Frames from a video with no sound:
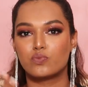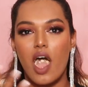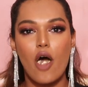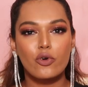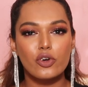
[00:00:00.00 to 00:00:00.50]

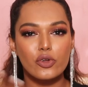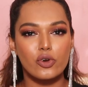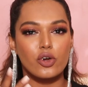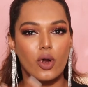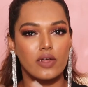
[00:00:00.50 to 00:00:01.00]
How could you
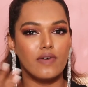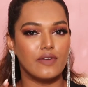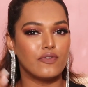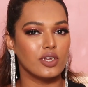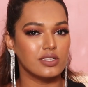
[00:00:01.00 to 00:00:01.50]
not order
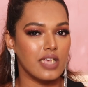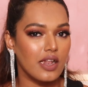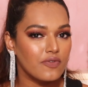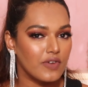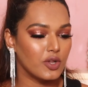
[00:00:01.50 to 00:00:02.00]
one for
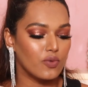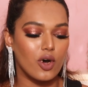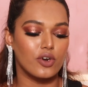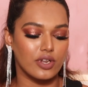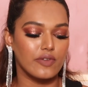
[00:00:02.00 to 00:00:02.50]
yourself when you were
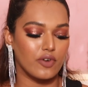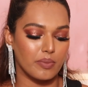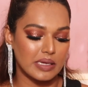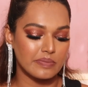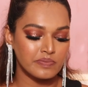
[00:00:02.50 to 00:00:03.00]
ordering for
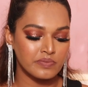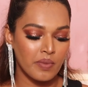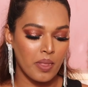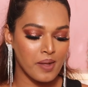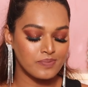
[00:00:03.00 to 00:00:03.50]
me?
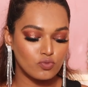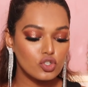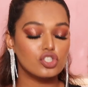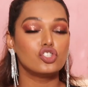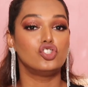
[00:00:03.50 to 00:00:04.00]

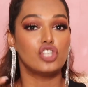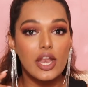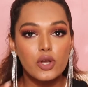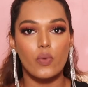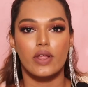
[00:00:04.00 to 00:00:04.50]
This is
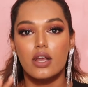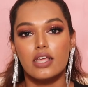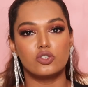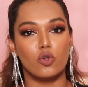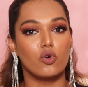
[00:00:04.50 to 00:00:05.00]

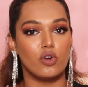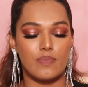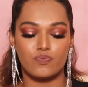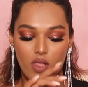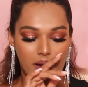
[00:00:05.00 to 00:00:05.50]
genuinely so good.
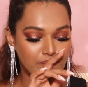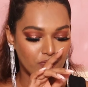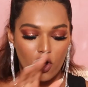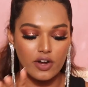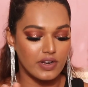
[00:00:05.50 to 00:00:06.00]
I'm
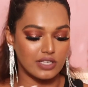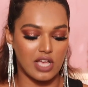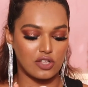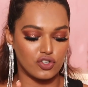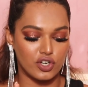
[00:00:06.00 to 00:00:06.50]
not even
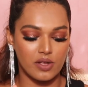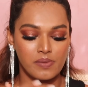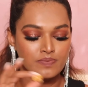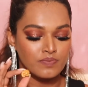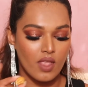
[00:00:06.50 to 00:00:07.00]
exaggerating.
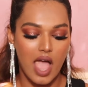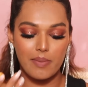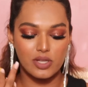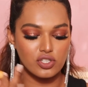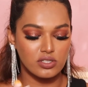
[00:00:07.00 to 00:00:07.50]
I
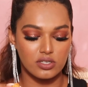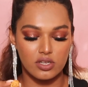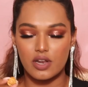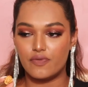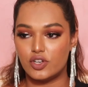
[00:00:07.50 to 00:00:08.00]
might just sit
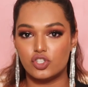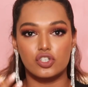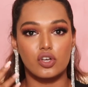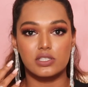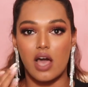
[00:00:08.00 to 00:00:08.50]
here and finish it
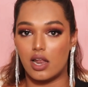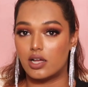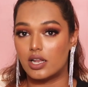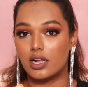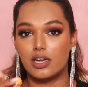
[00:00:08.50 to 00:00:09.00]
because khana
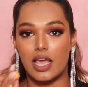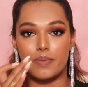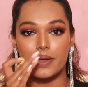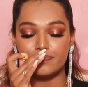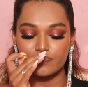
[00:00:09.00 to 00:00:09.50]
khane ka time
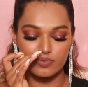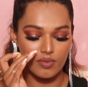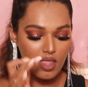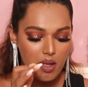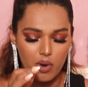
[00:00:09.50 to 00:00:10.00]
hai.
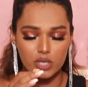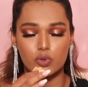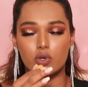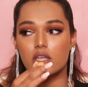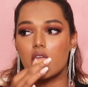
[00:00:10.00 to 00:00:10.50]
Bahut
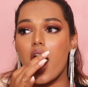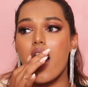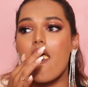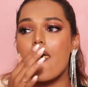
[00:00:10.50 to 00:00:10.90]
bhook lagi hai.